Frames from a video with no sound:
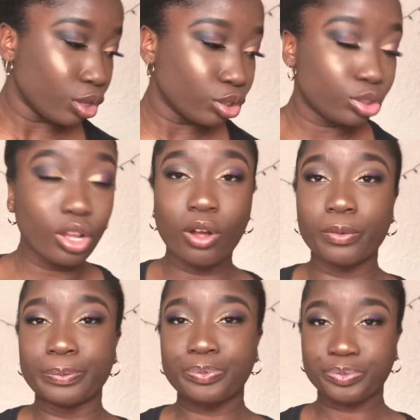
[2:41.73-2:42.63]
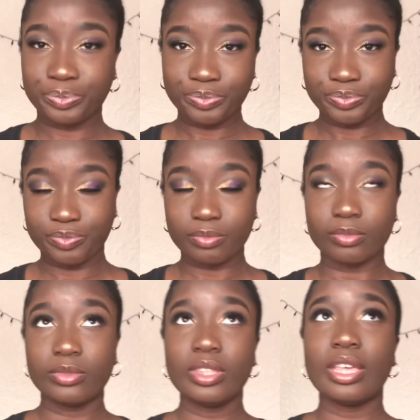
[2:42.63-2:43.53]
So
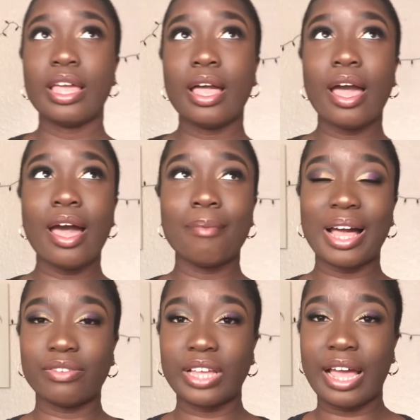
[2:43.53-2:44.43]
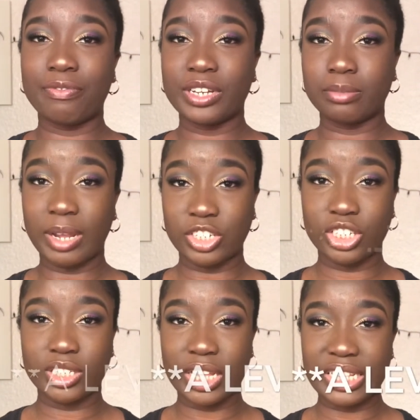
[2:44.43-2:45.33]
after I finished my
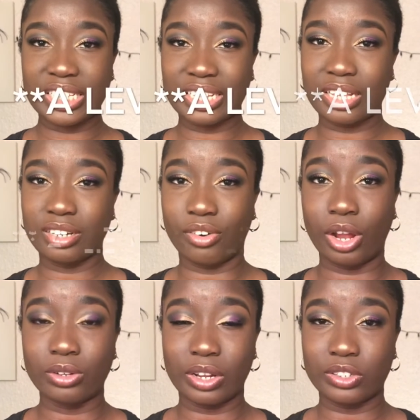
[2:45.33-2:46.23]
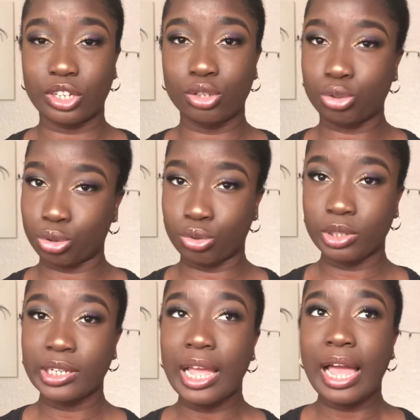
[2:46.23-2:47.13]
GCSEs, that's around, I'll say,
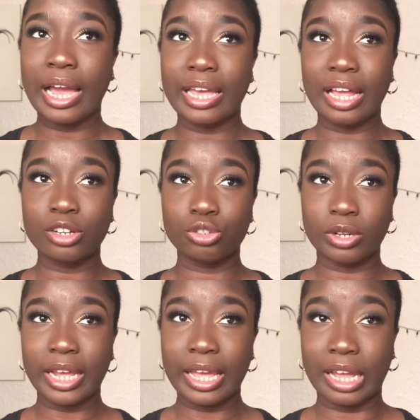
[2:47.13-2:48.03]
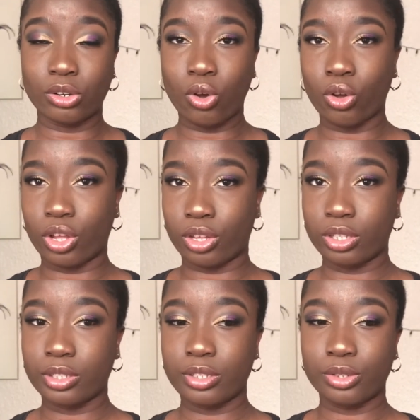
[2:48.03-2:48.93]
June. I had July and
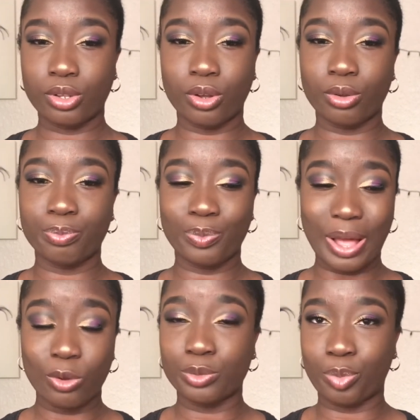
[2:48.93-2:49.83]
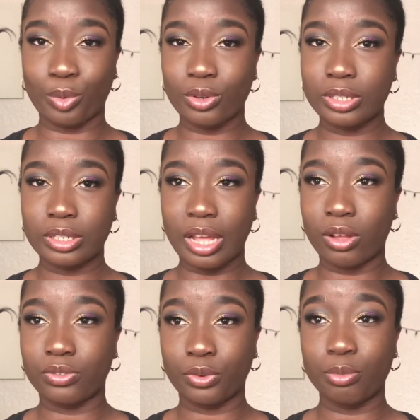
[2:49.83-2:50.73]
August, so I was bored.
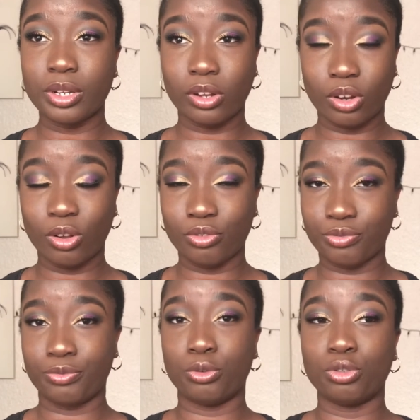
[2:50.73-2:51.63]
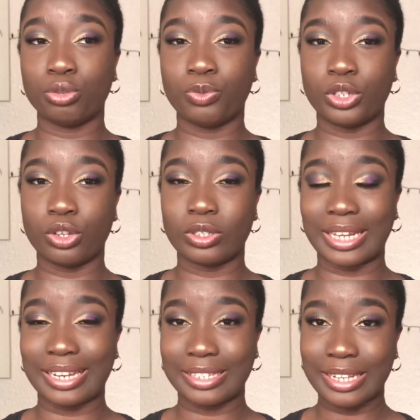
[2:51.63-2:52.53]
I was filming a lot of YouTube videos
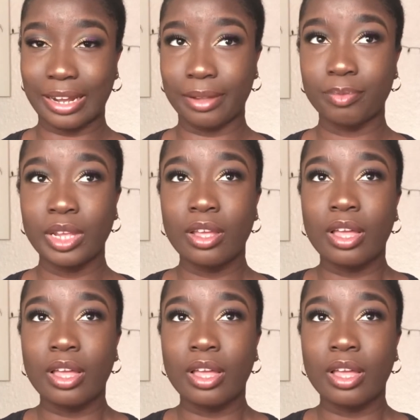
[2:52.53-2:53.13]
at that time.